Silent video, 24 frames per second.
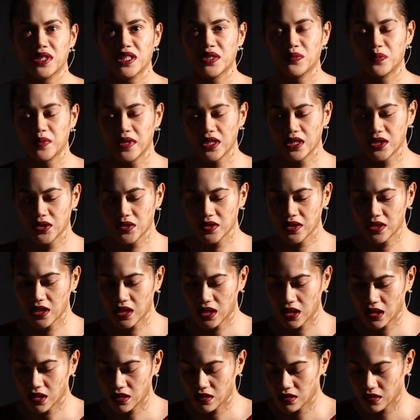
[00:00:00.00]
and speak
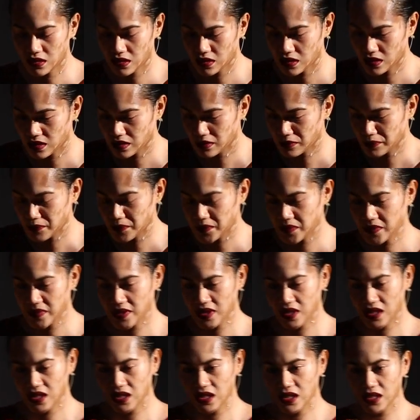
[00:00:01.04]
today,
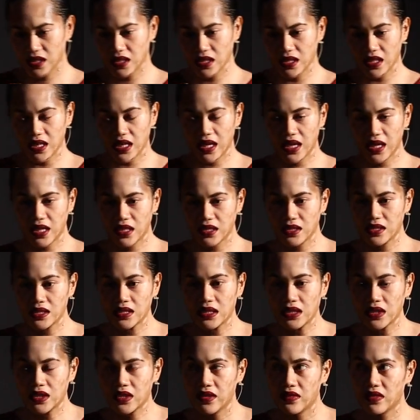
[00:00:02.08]
and
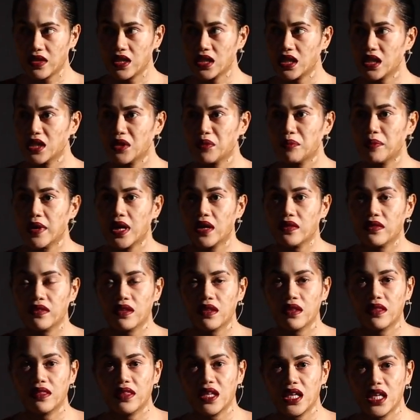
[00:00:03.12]
thinking about
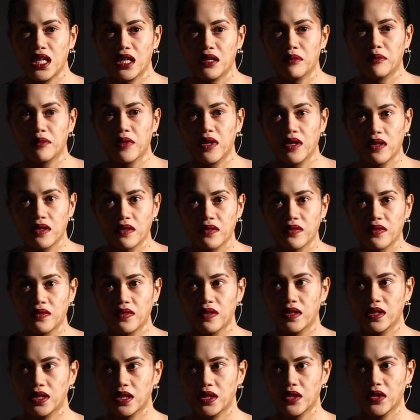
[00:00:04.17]
the theme
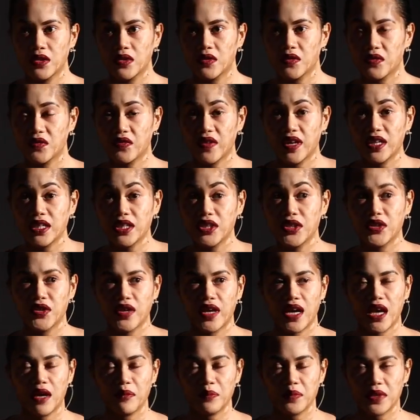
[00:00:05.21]
of, you know, finding your
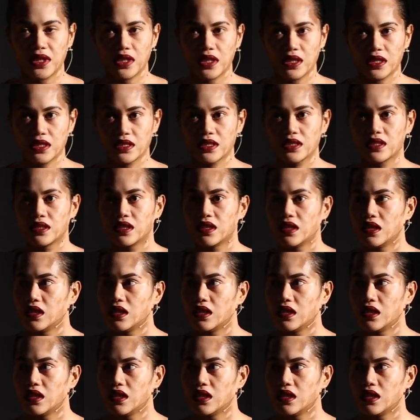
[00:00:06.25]
happiness,